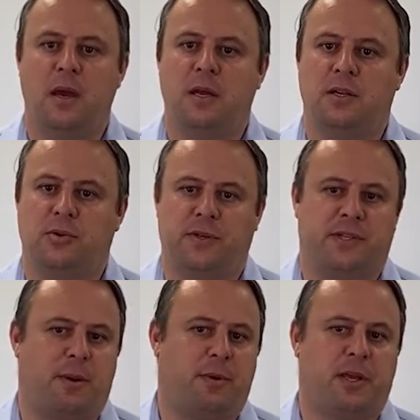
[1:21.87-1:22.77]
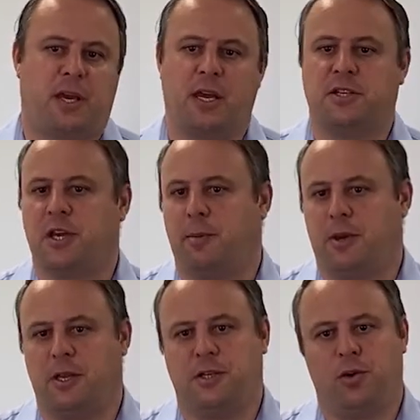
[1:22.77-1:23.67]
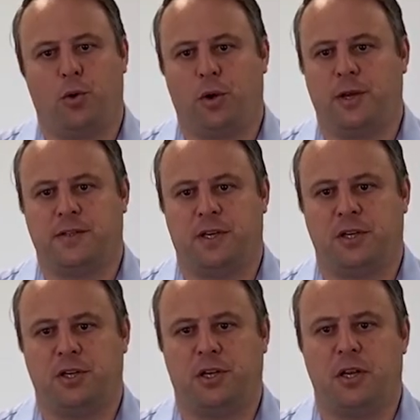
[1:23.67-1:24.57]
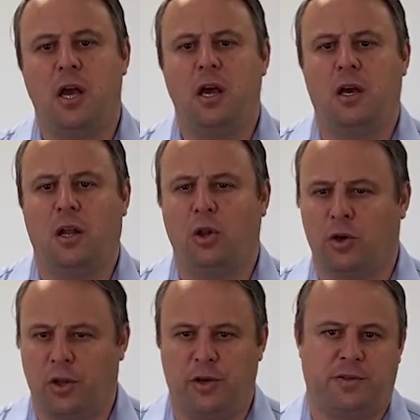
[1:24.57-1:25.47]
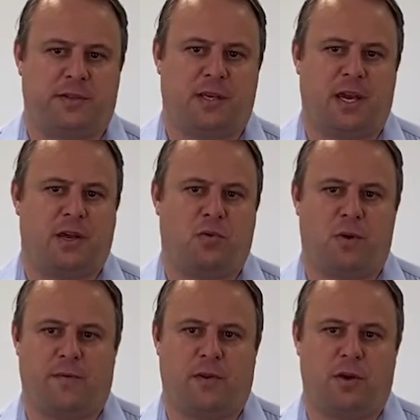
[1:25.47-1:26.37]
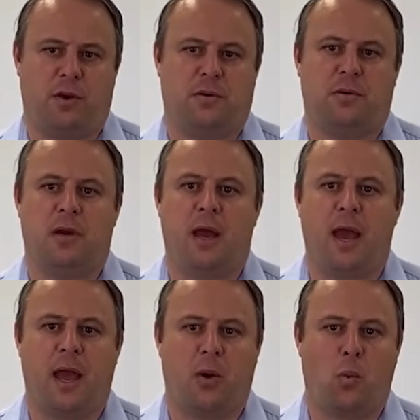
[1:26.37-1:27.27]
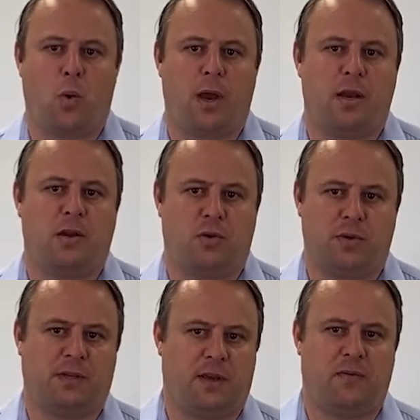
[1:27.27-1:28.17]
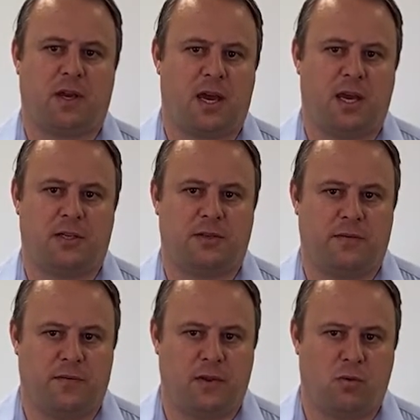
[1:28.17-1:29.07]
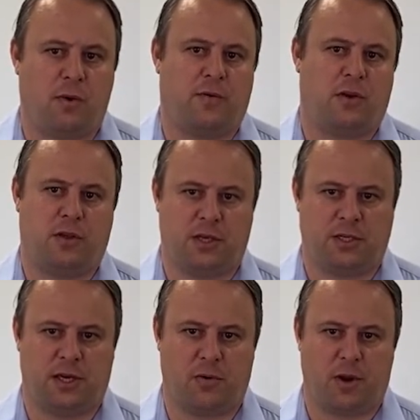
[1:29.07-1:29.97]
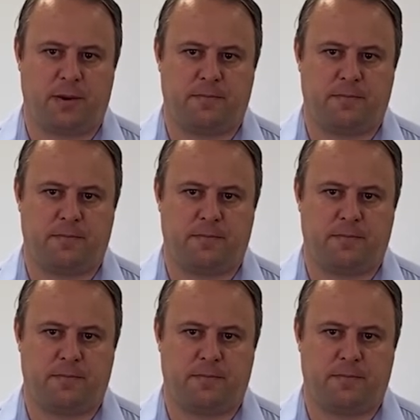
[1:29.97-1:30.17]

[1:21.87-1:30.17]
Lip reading: To examine the cash coming into your organisation, look closely at your revenue and when you receive the cash for the revenue that you generate.